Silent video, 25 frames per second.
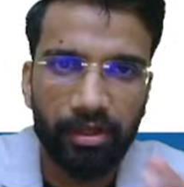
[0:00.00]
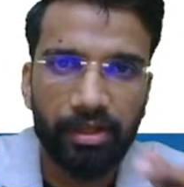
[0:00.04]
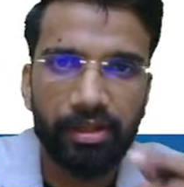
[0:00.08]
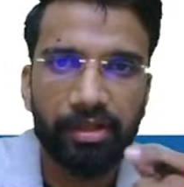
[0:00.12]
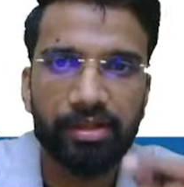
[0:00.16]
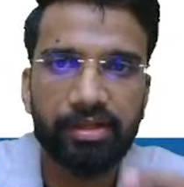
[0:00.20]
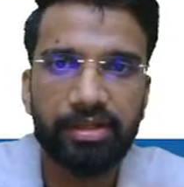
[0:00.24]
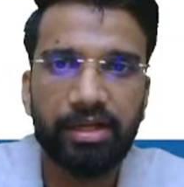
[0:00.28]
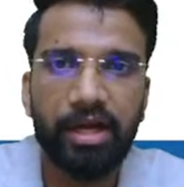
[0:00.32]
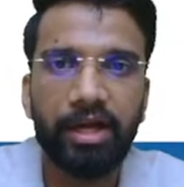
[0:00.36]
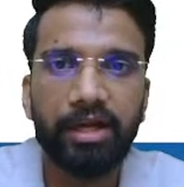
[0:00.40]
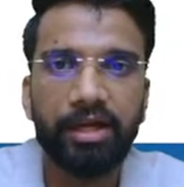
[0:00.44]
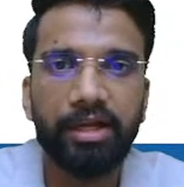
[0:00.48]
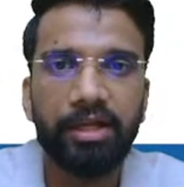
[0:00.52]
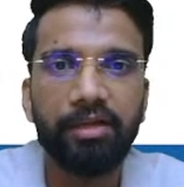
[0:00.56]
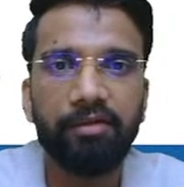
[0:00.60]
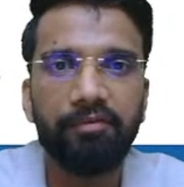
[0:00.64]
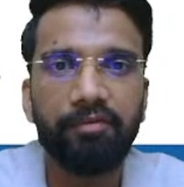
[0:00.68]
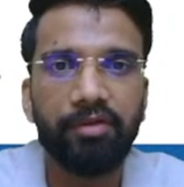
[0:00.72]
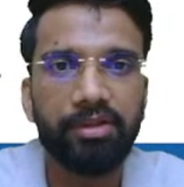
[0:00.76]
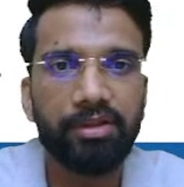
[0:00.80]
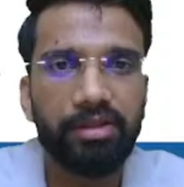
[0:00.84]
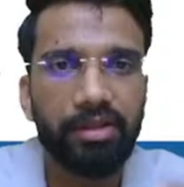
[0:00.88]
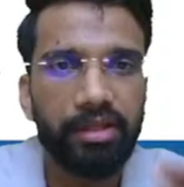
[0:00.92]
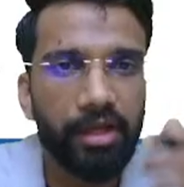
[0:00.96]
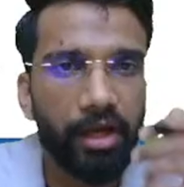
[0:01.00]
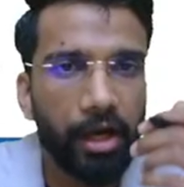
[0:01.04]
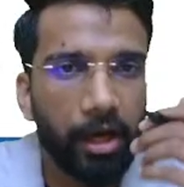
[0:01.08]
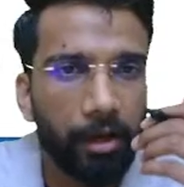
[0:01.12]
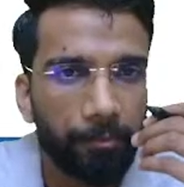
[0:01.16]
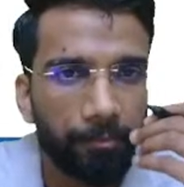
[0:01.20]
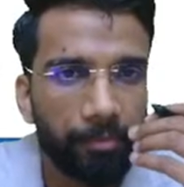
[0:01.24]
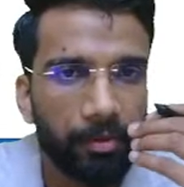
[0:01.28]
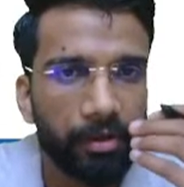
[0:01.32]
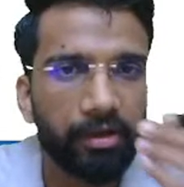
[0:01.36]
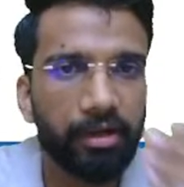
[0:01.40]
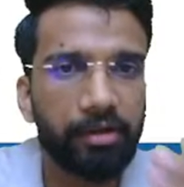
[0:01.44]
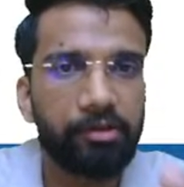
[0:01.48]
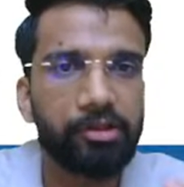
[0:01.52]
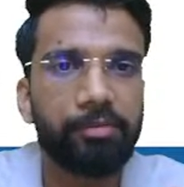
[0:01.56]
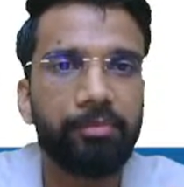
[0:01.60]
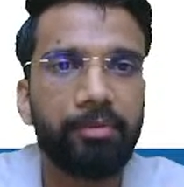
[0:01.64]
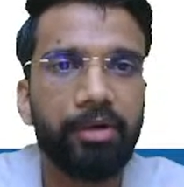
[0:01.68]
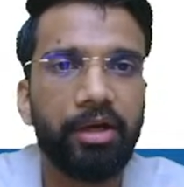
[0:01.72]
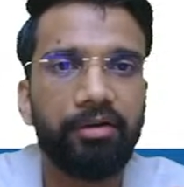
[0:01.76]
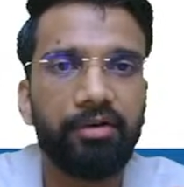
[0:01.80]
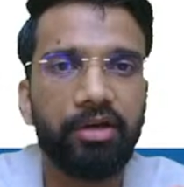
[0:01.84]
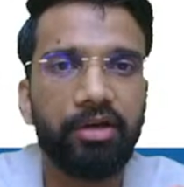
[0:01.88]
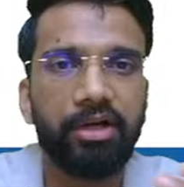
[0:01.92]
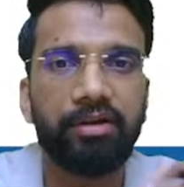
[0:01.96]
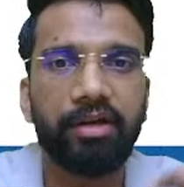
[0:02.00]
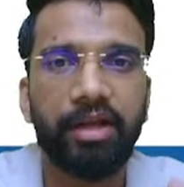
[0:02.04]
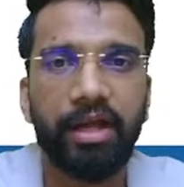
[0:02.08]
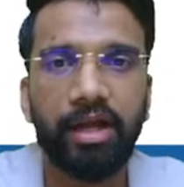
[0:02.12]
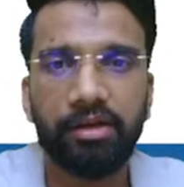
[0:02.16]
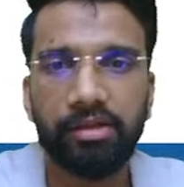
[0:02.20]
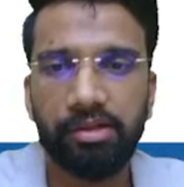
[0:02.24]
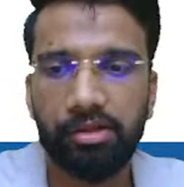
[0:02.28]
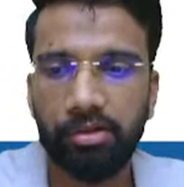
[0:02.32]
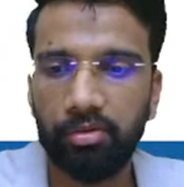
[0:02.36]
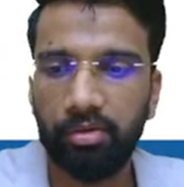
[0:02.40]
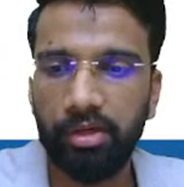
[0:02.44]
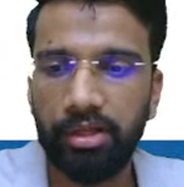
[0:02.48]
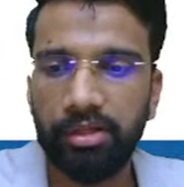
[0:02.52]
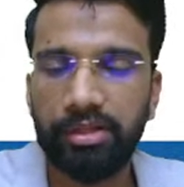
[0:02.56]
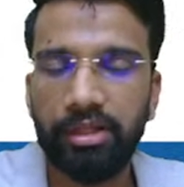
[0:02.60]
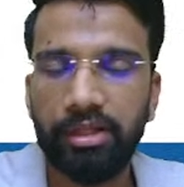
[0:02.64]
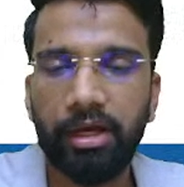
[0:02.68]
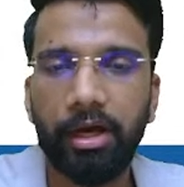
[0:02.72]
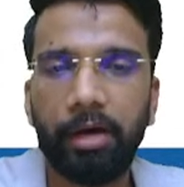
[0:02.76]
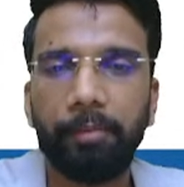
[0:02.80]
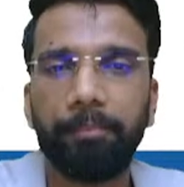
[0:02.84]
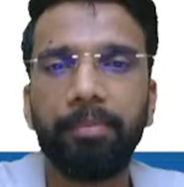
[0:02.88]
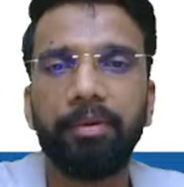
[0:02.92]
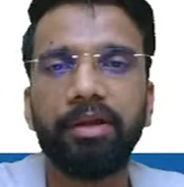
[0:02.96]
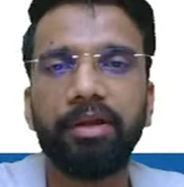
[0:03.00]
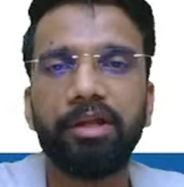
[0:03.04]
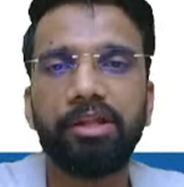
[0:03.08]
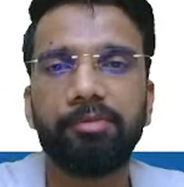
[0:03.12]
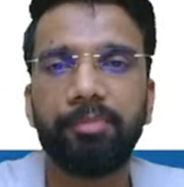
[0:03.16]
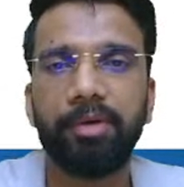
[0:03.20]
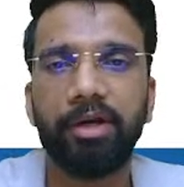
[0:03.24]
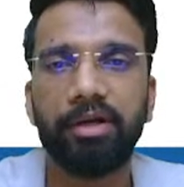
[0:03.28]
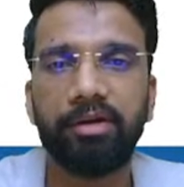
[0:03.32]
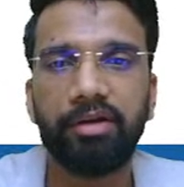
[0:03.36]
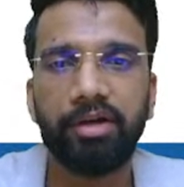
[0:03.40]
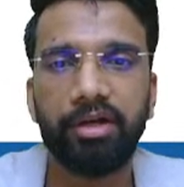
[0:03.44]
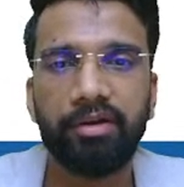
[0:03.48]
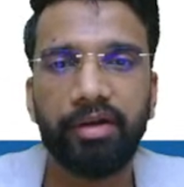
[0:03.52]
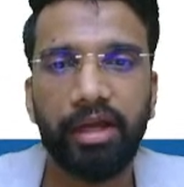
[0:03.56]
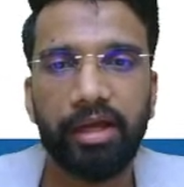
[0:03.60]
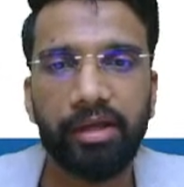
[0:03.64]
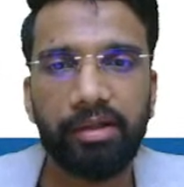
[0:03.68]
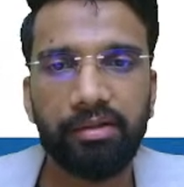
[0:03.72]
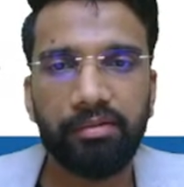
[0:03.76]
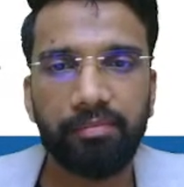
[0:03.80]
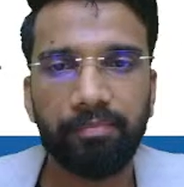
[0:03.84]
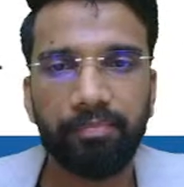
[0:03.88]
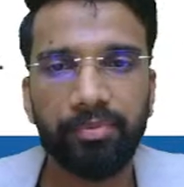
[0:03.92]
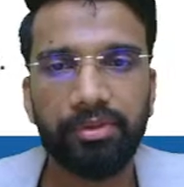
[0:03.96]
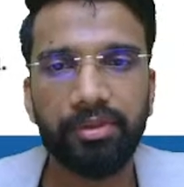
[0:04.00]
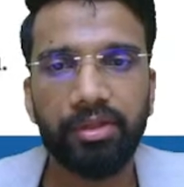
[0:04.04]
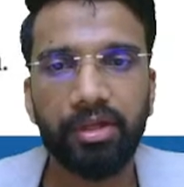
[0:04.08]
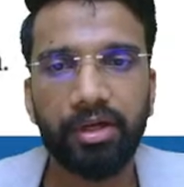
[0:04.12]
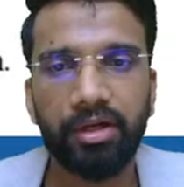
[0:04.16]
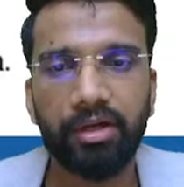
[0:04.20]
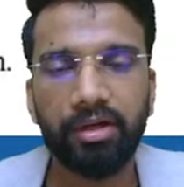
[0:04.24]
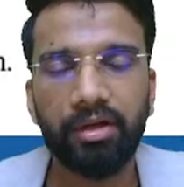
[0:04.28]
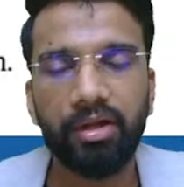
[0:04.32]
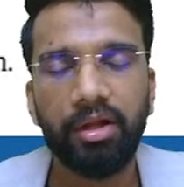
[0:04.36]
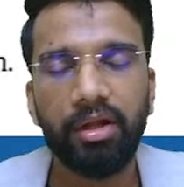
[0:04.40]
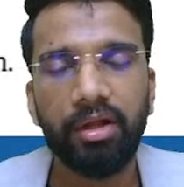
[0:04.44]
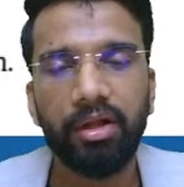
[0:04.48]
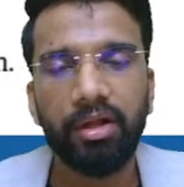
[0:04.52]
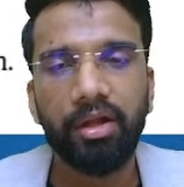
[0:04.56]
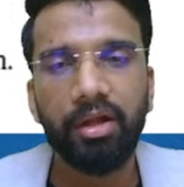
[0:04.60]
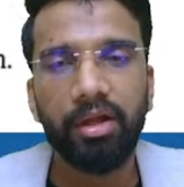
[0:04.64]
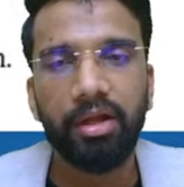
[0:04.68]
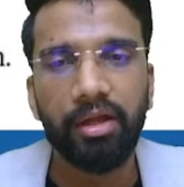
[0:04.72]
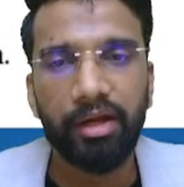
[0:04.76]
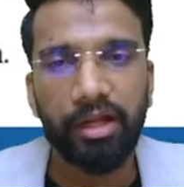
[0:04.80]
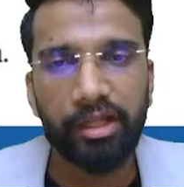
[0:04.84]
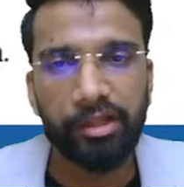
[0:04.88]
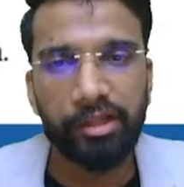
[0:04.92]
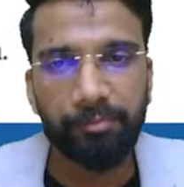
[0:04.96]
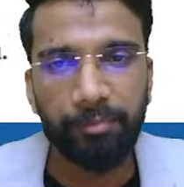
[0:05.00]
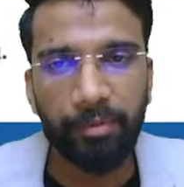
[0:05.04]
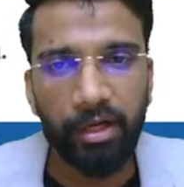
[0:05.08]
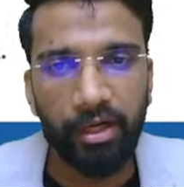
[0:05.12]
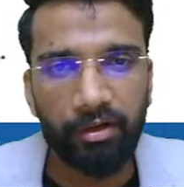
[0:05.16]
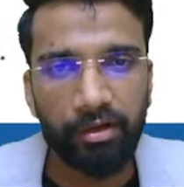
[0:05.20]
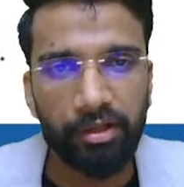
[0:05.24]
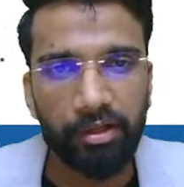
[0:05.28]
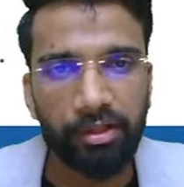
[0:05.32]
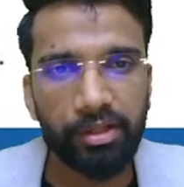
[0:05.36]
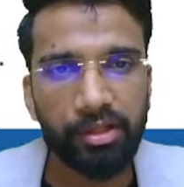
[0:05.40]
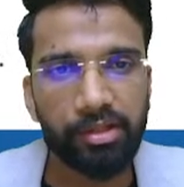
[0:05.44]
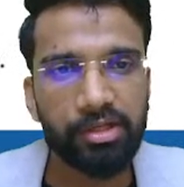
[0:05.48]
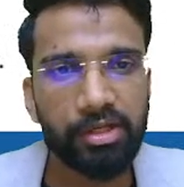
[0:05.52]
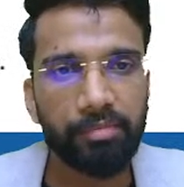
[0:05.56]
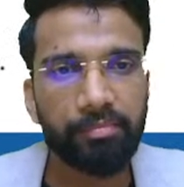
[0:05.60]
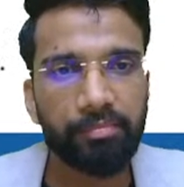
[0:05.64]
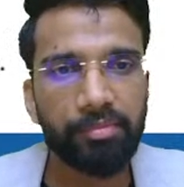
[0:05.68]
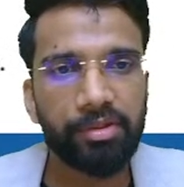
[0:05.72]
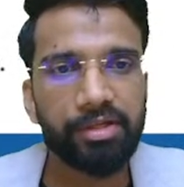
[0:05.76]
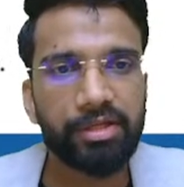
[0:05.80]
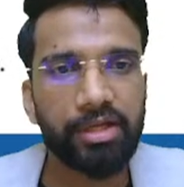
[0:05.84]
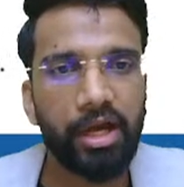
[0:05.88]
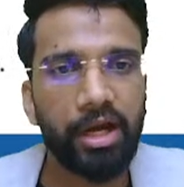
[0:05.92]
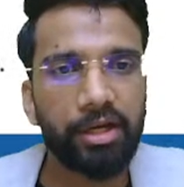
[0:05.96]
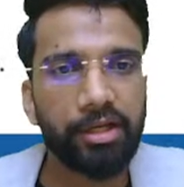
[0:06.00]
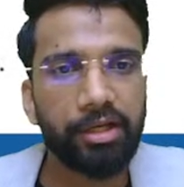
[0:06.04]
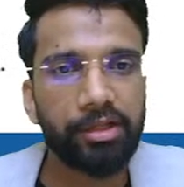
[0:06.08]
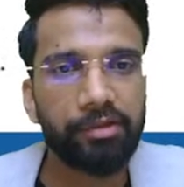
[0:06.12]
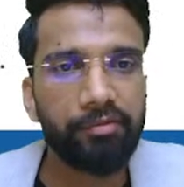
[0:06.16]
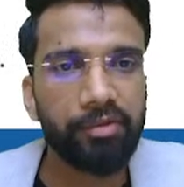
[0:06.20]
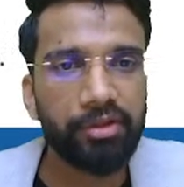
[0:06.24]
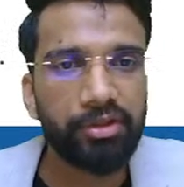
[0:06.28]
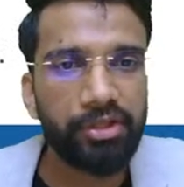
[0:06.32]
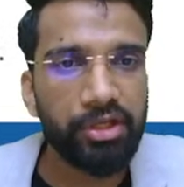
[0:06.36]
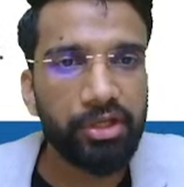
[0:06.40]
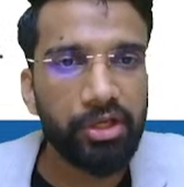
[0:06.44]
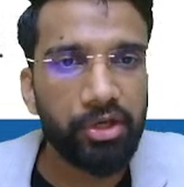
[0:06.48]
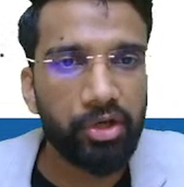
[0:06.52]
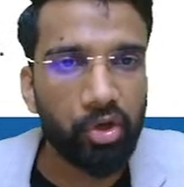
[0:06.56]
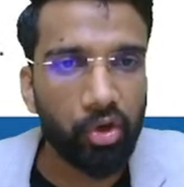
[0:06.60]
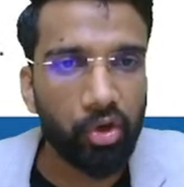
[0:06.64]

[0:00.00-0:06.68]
Okay, starting with the upper respiratory tract. So in the upper respiratory tract, the respiratory system starts with the